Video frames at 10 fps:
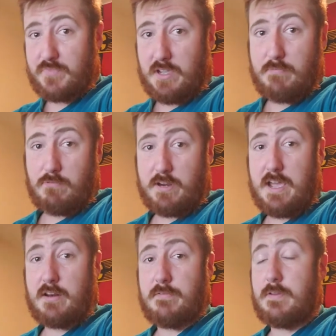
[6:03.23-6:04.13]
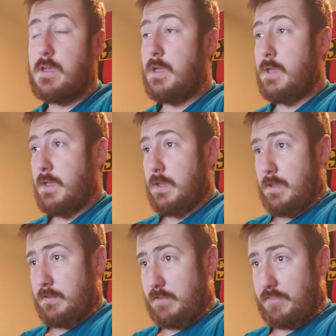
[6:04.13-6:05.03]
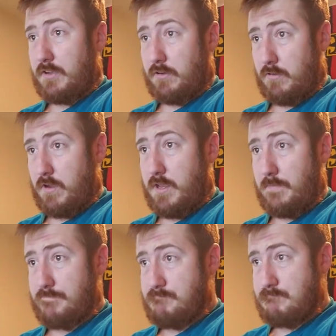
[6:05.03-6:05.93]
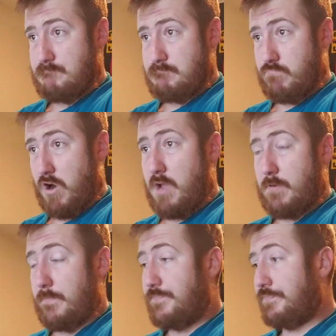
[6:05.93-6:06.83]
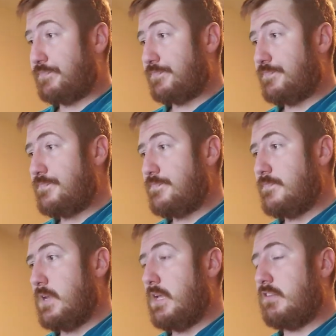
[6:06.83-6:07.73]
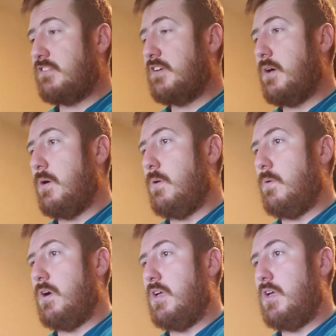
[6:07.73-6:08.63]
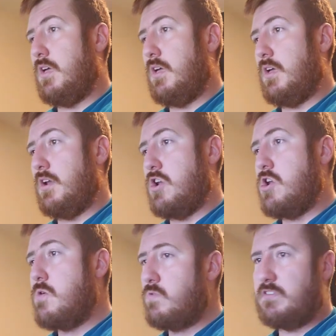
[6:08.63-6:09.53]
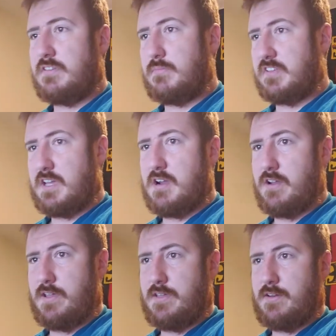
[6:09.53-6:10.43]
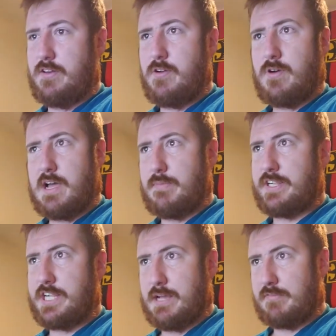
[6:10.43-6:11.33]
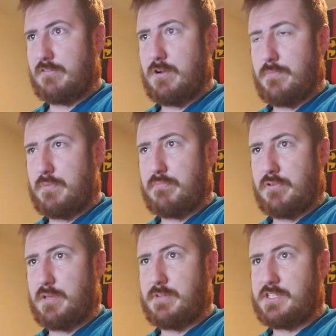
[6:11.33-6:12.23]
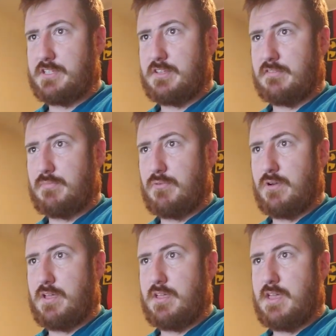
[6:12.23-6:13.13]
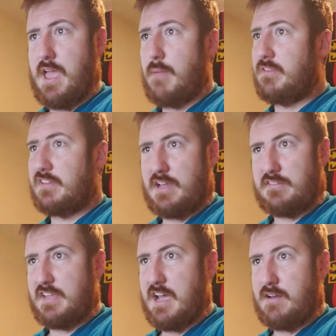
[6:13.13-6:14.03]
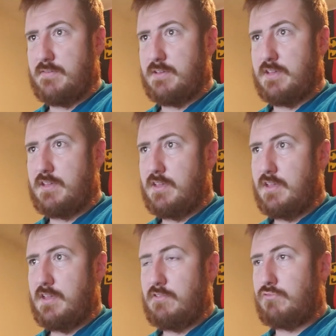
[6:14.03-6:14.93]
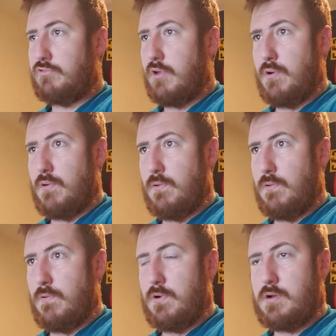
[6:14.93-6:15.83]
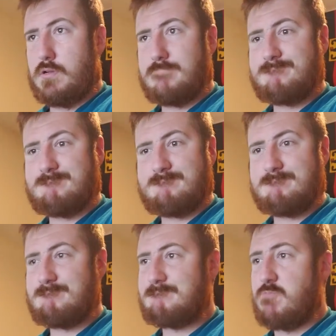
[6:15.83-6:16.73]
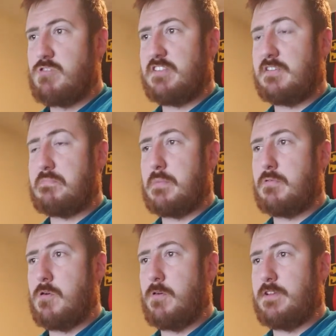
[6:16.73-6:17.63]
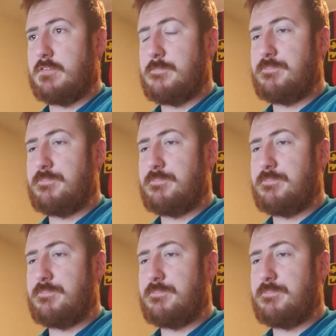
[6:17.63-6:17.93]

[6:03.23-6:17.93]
I've run out of Death Guard Green primer, and so no one seems to carry it. No hobby shops are open pretty much at this point. Amazon's out of it, so rest in pepperonis.